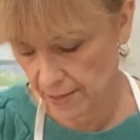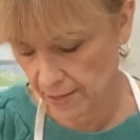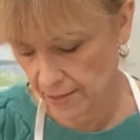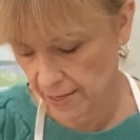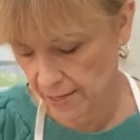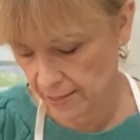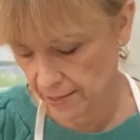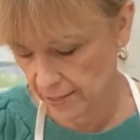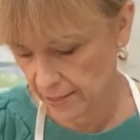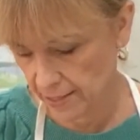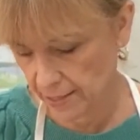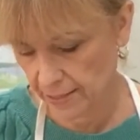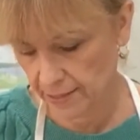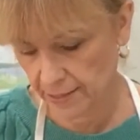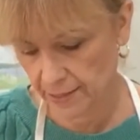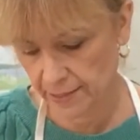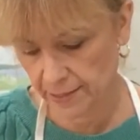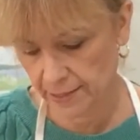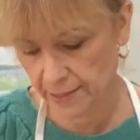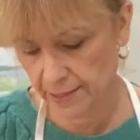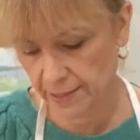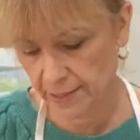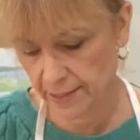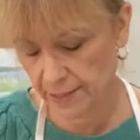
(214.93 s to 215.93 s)
at the end of the
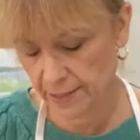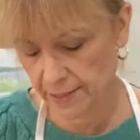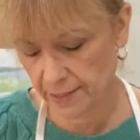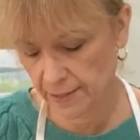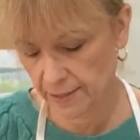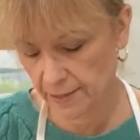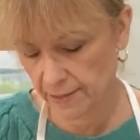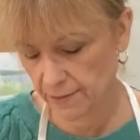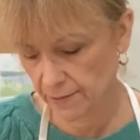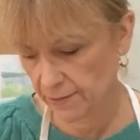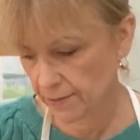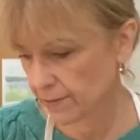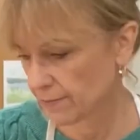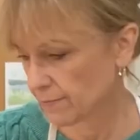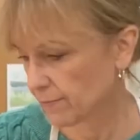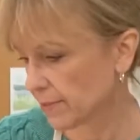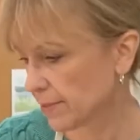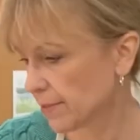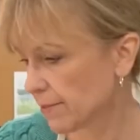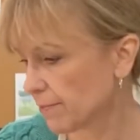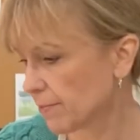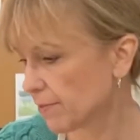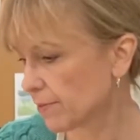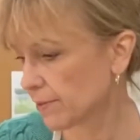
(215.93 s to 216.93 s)
season or
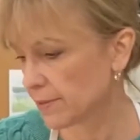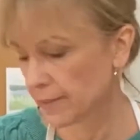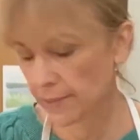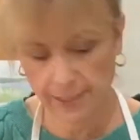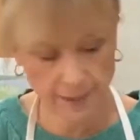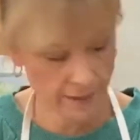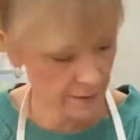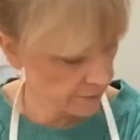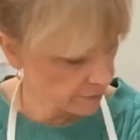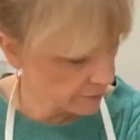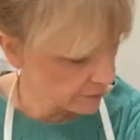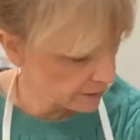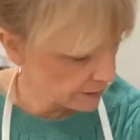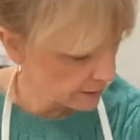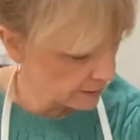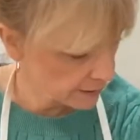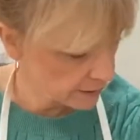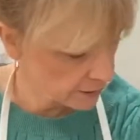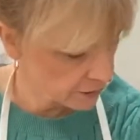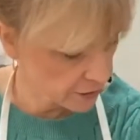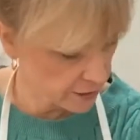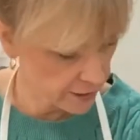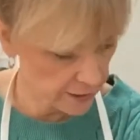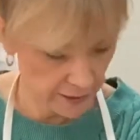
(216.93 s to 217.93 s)
when you pull it out for the
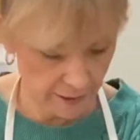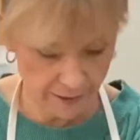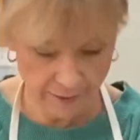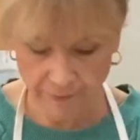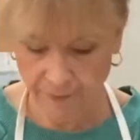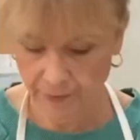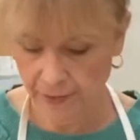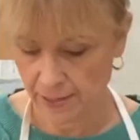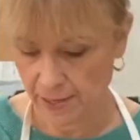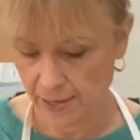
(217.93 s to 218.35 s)
next year.